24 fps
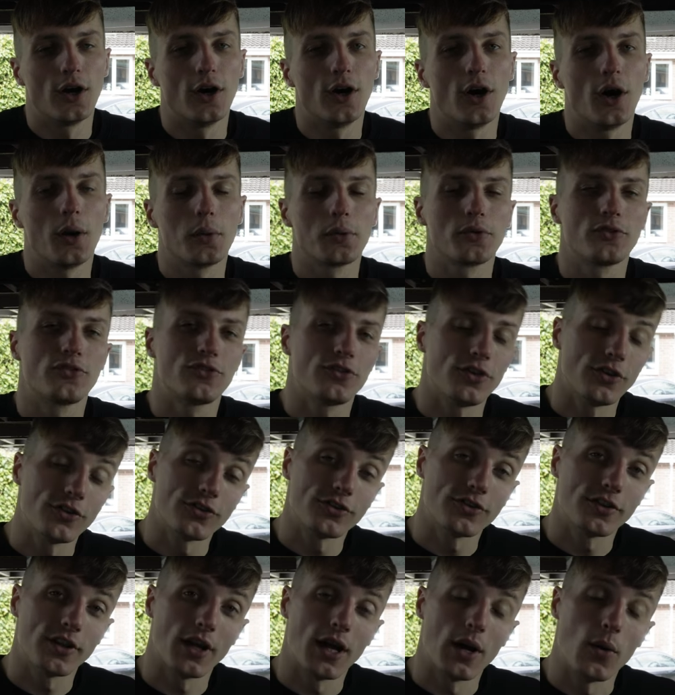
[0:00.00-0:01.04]
I was
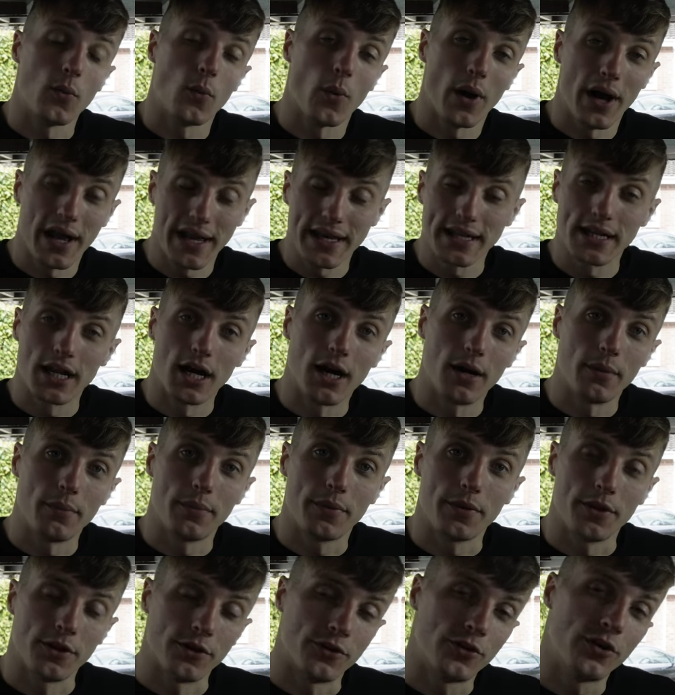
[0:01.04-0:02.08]
just weighing up
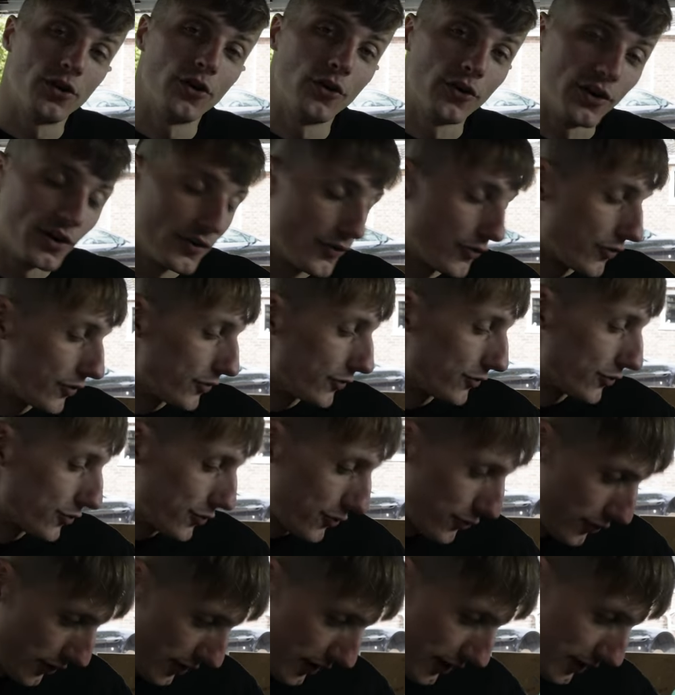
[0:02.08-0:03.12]
the two different
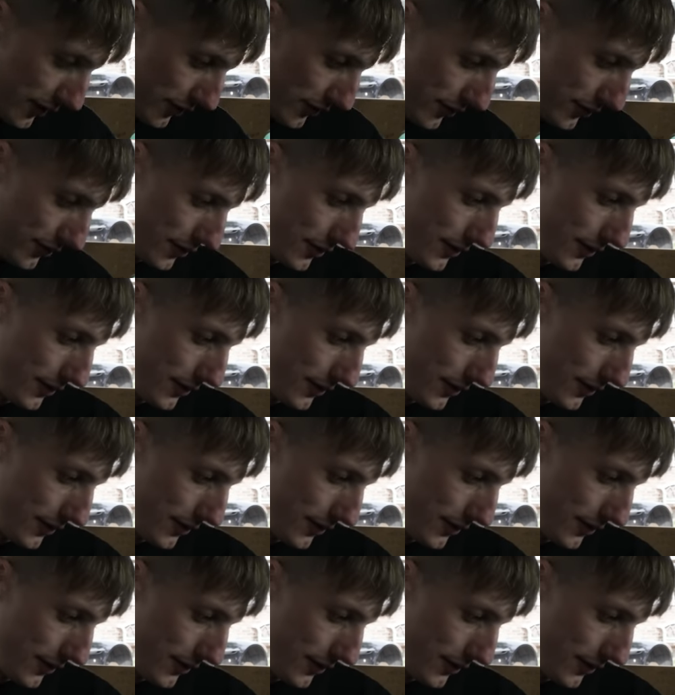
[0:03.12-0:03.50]
screens.